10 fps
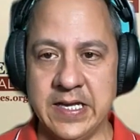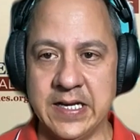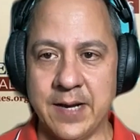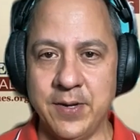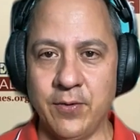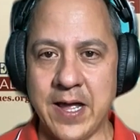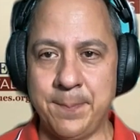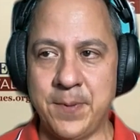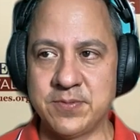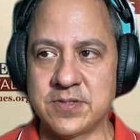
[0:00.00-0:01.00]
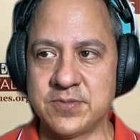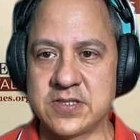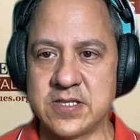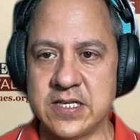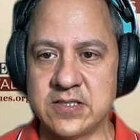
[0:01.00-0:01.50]
And I'm going to wrap up
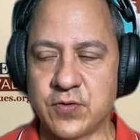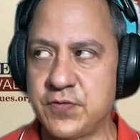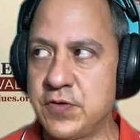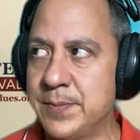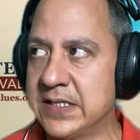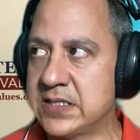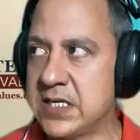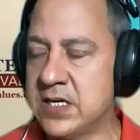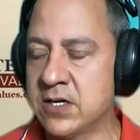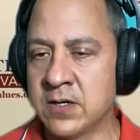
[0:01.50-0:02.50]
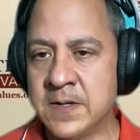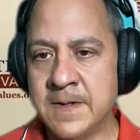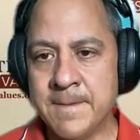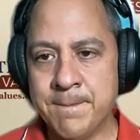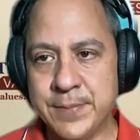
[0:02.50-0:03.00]
some things for a few minutes
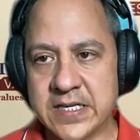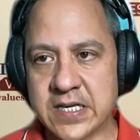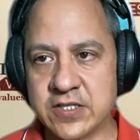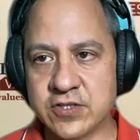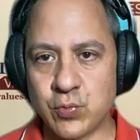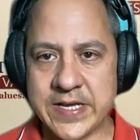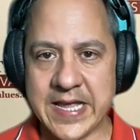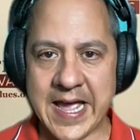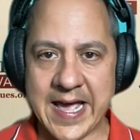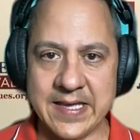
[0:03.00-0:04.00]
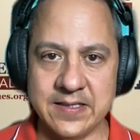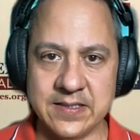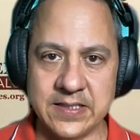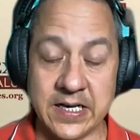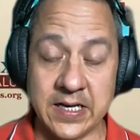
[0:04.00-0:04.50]
here, because we
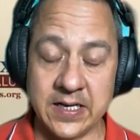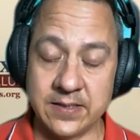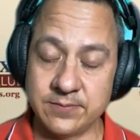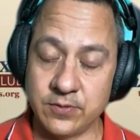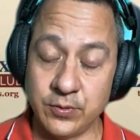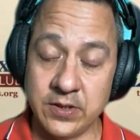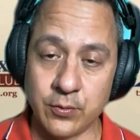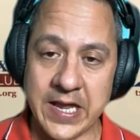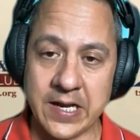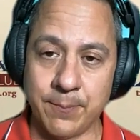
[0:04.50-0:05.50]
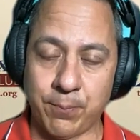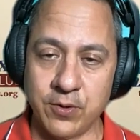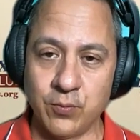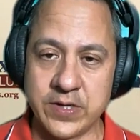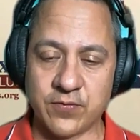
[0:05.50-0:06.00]
had we had an
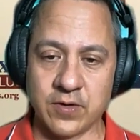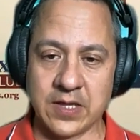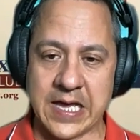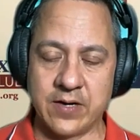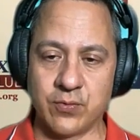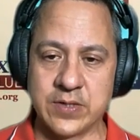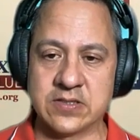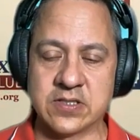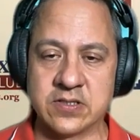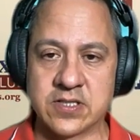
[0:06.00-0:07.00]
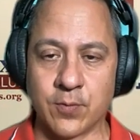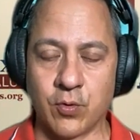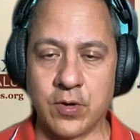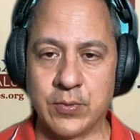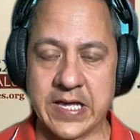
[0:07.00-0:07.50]
important week for a lot of reasons.
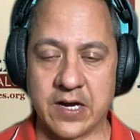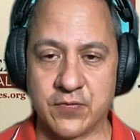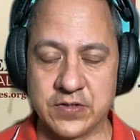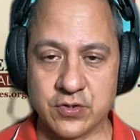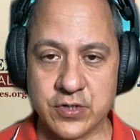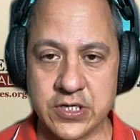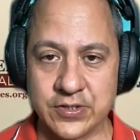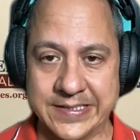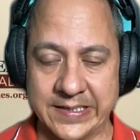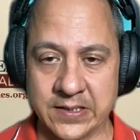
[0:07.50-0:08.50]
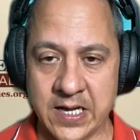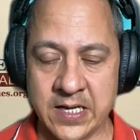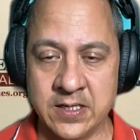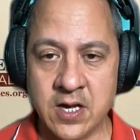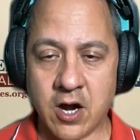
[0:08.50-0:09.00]
Number one, we had our fiscal year
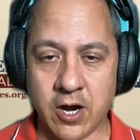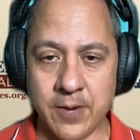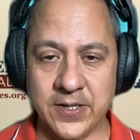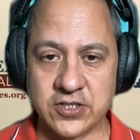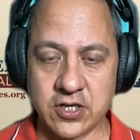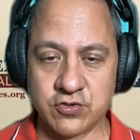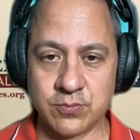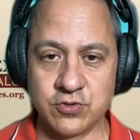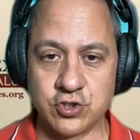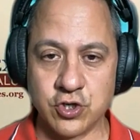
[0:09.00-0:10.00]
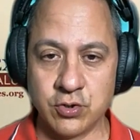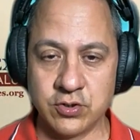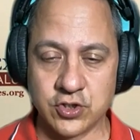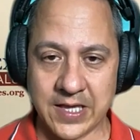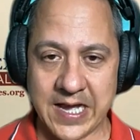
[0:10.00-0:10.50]
deadline. Our budget goes from
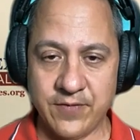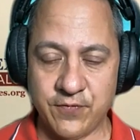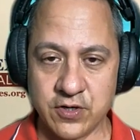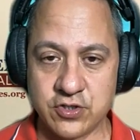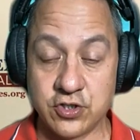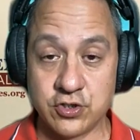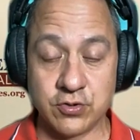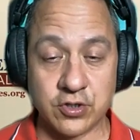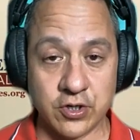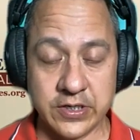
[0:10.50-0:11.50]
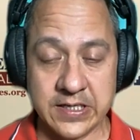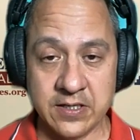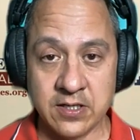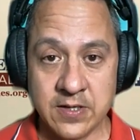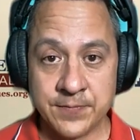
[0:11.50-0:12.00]
July 1st to June
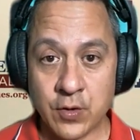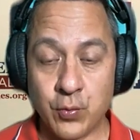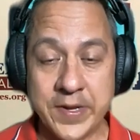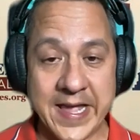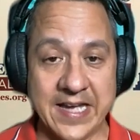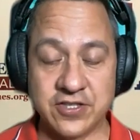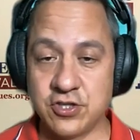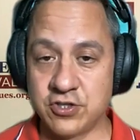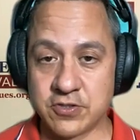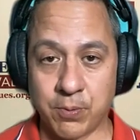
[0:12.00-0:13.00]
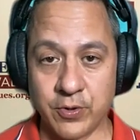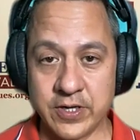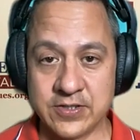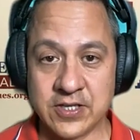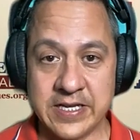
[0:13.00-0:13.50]
30th. We asked you to
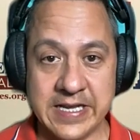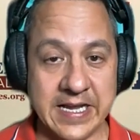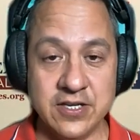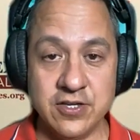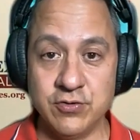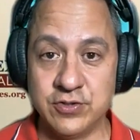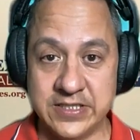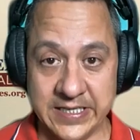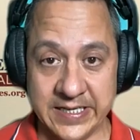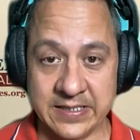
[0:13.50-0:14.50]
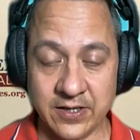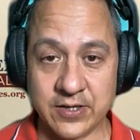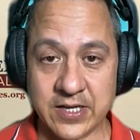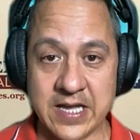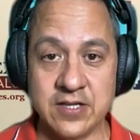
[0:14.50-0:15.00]
support us, and you did.
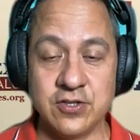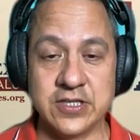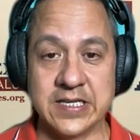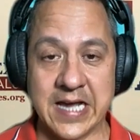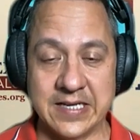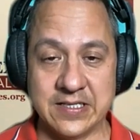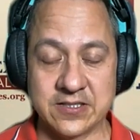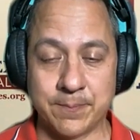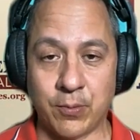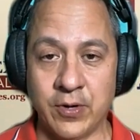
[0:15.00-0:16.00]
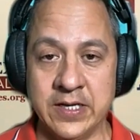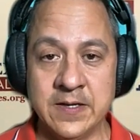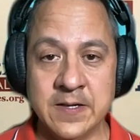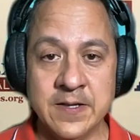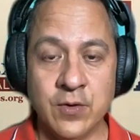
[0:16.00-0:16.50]
Okay, you did not
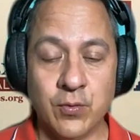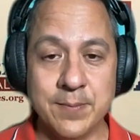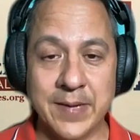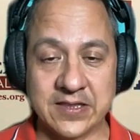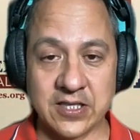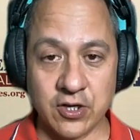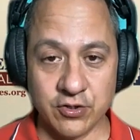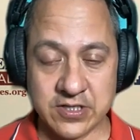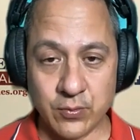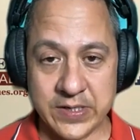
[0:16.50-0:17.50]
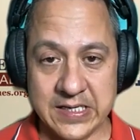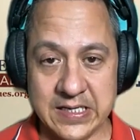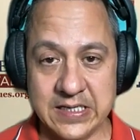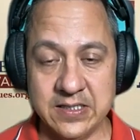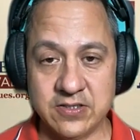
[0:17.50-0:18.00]
disappoint. We met the goals that
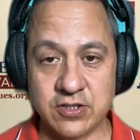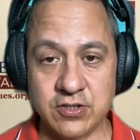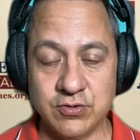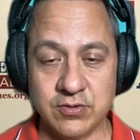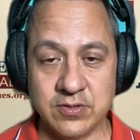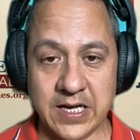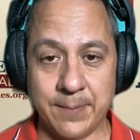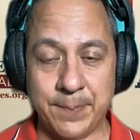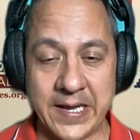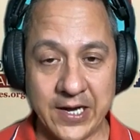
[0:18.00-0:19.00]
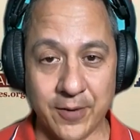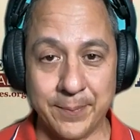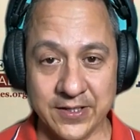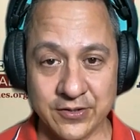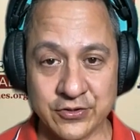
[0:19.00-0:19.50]
we needed to pay
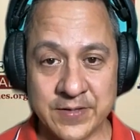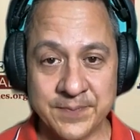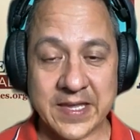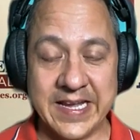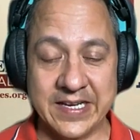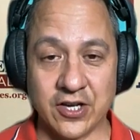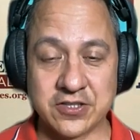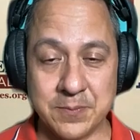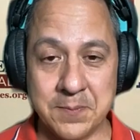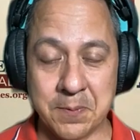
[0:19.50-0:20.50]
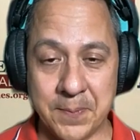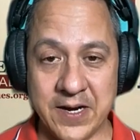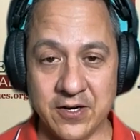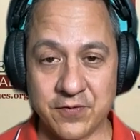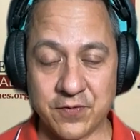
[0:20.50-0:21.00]
our bills and also be
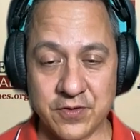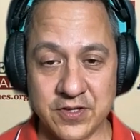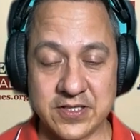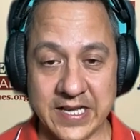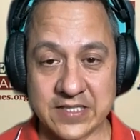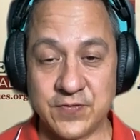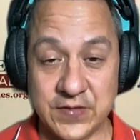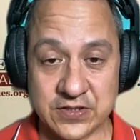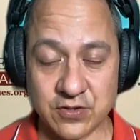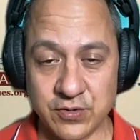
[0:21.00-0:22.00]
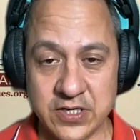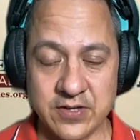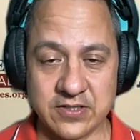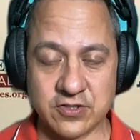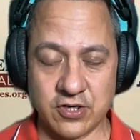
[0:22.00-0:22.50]
prepared for this next fiscal
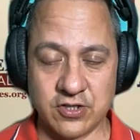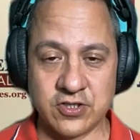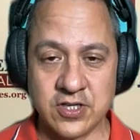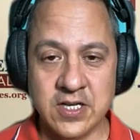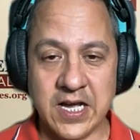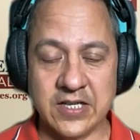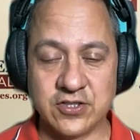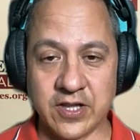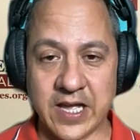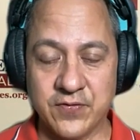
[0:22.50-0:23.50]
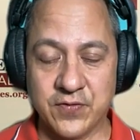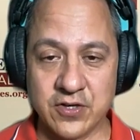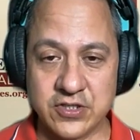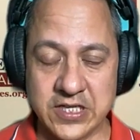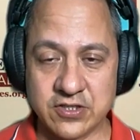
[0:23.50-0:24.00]
year that starts July
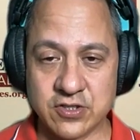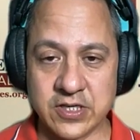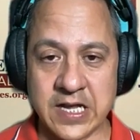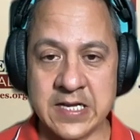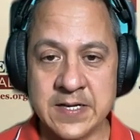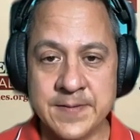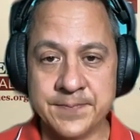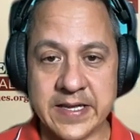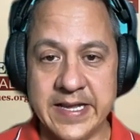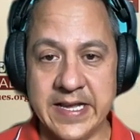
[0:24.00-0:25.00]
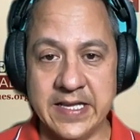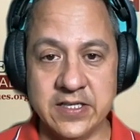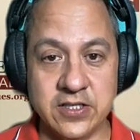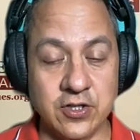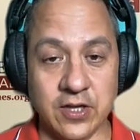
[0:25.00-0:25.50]
1st, yesterday.
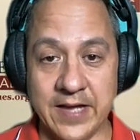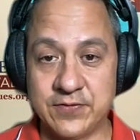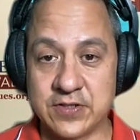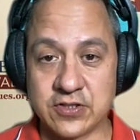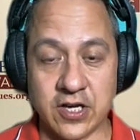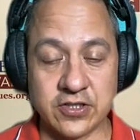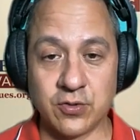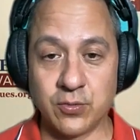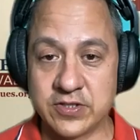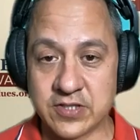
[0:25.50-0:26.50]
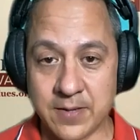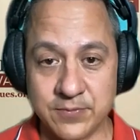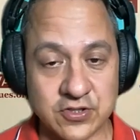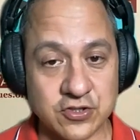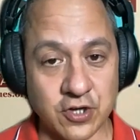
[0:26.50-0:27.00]
And you left us also with
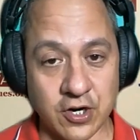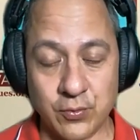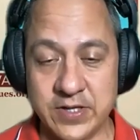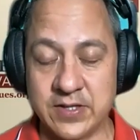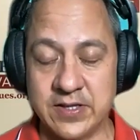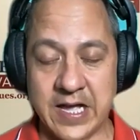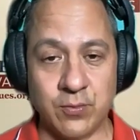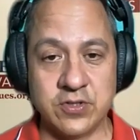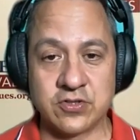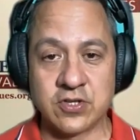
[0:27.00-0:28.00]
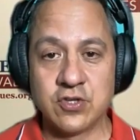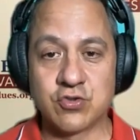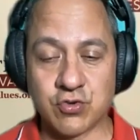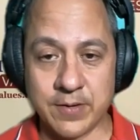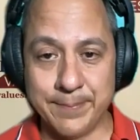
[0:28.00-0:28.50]
some to start with, and that was
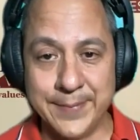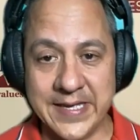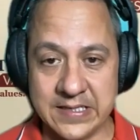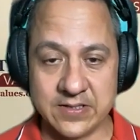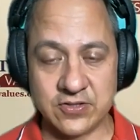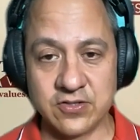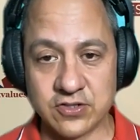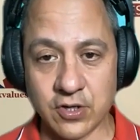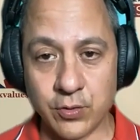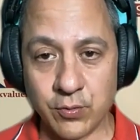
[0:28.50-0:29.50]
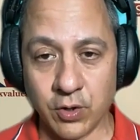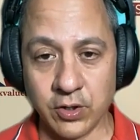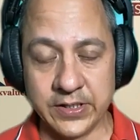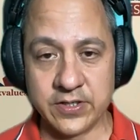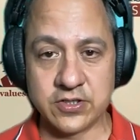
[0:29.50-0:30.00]
tremendous. And so we
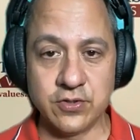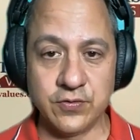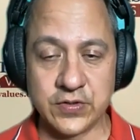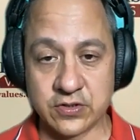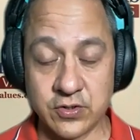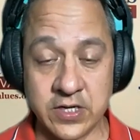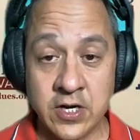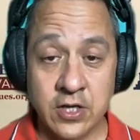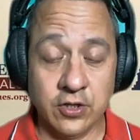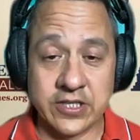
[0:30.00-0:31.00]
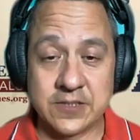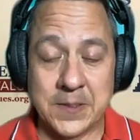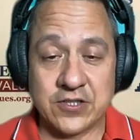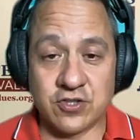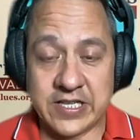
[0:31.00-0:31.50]
roll into this new fiscal year.
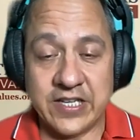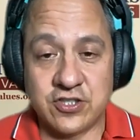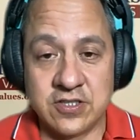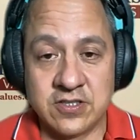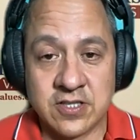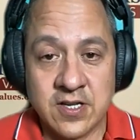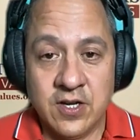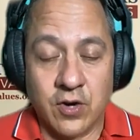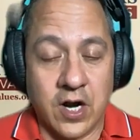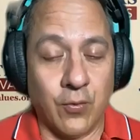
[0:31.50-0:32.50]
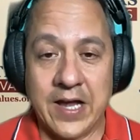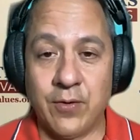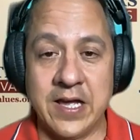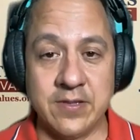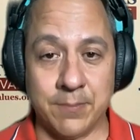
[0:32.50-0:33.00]
Look, a special sessions are
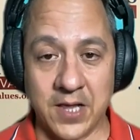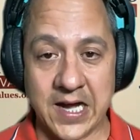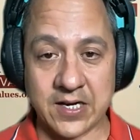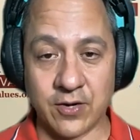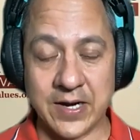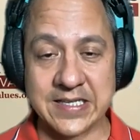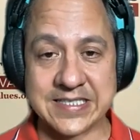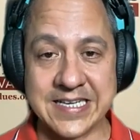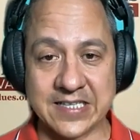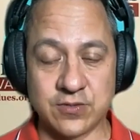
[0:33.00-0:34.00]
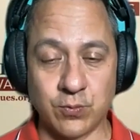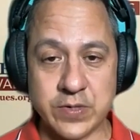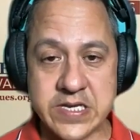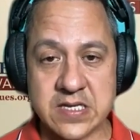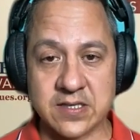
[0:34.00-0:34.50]
right around the block. All right, it's
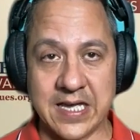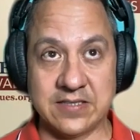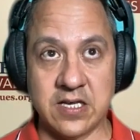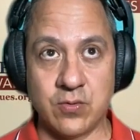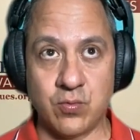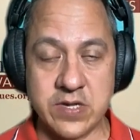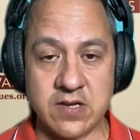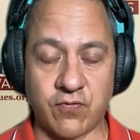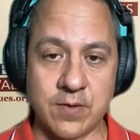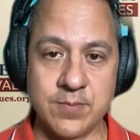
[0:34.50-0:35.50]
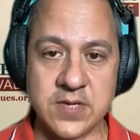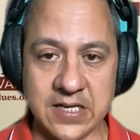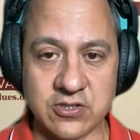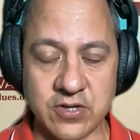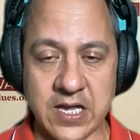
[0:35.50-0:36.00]
next week. That's a week from
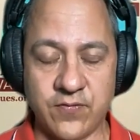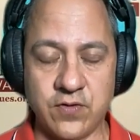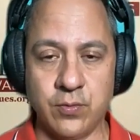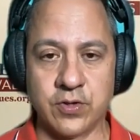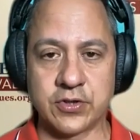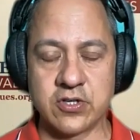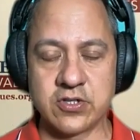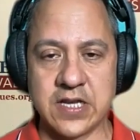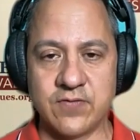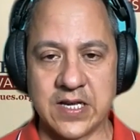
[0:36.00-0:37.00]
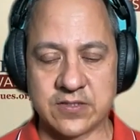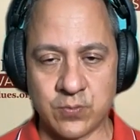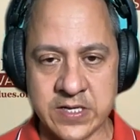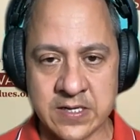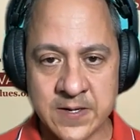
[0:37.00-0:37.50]
yesterday, if you will, Thursday of
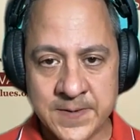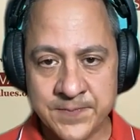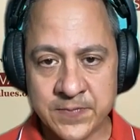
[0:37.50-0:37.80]
next week.